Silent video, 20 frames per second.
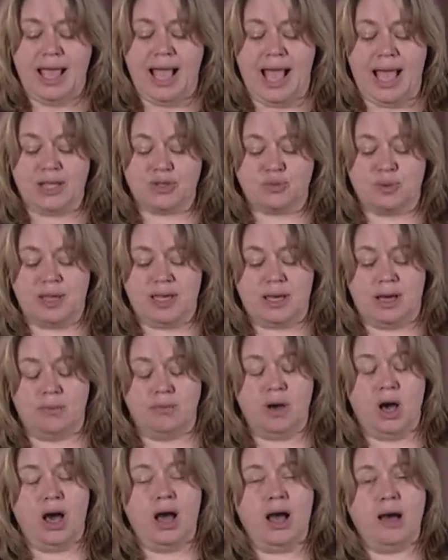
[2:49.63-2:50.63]
As we
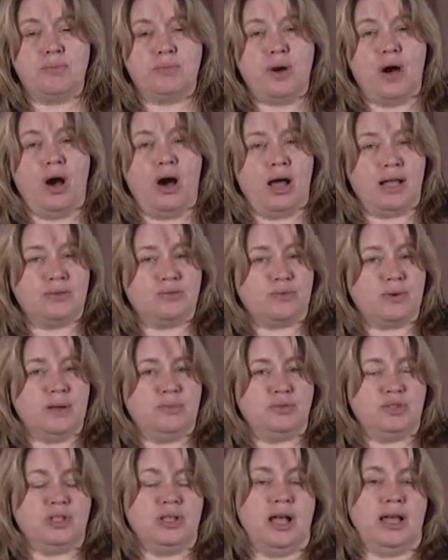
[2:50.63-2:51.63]
come up on
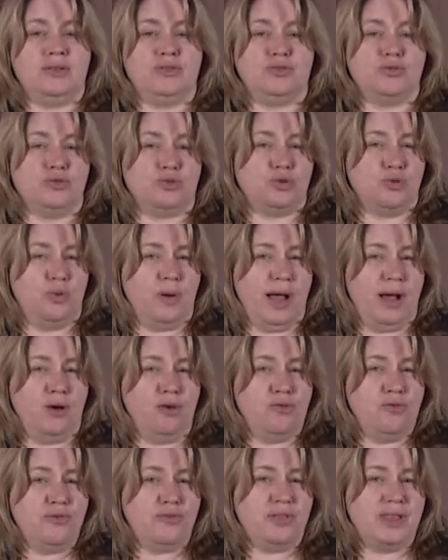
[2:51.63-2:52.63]
ribs 9 through
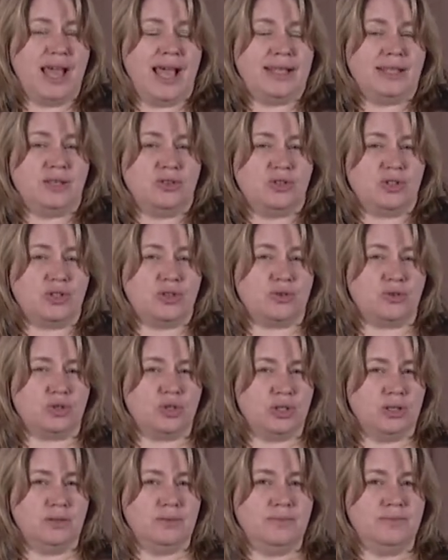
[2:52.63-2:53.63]
12, that
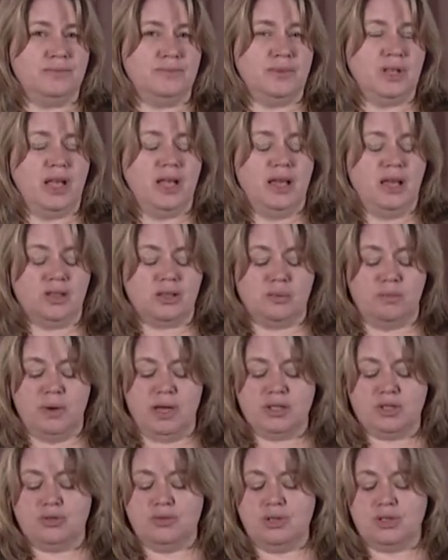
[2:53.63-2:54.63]
insertion, the
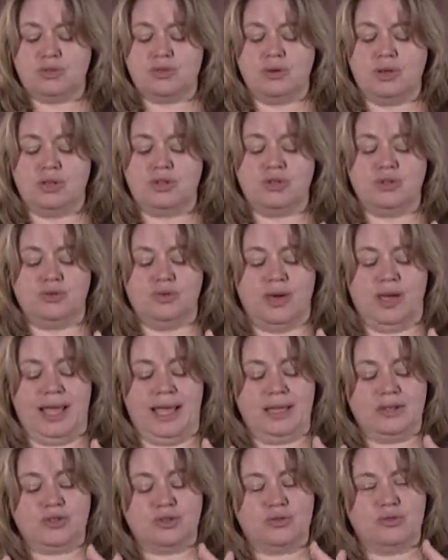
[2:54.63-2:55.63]
muscle is going to
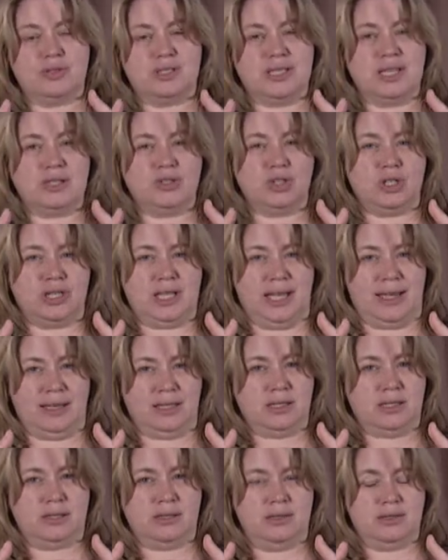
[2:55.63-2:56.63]

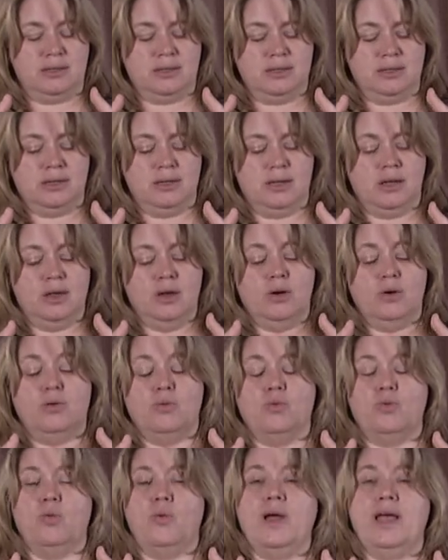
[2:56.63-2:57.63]
interdigitate
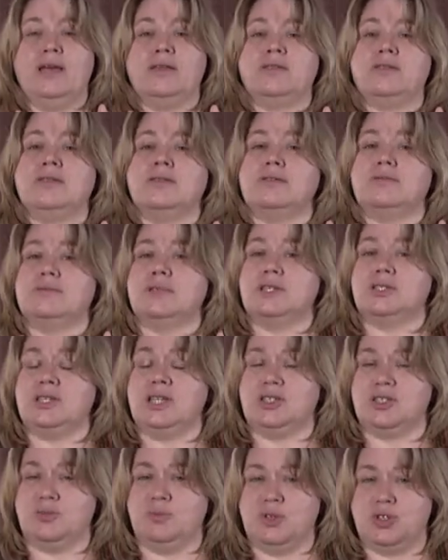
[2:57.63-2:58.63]
with
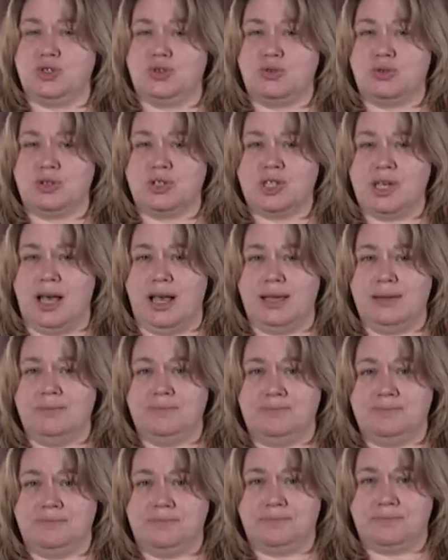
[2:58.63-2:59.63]
latissimus dorsi.
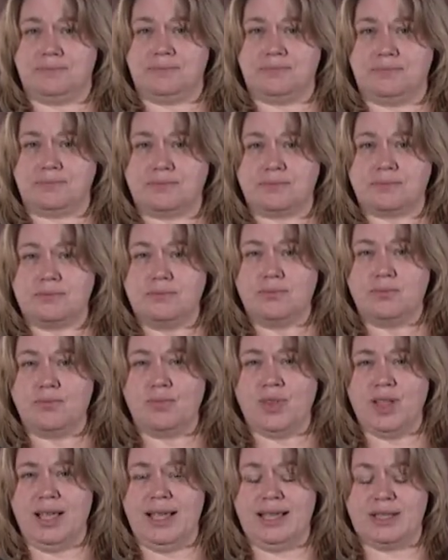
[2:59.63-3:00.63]

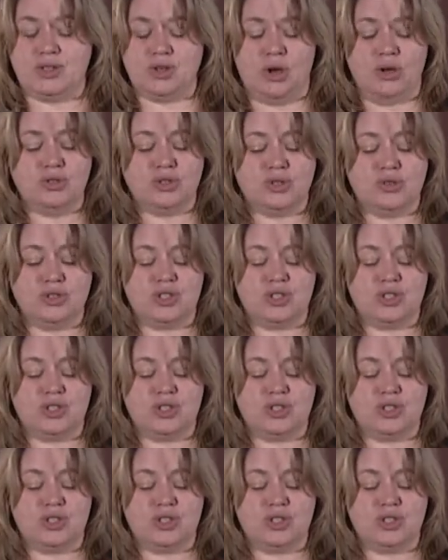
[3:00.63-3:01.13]
It's also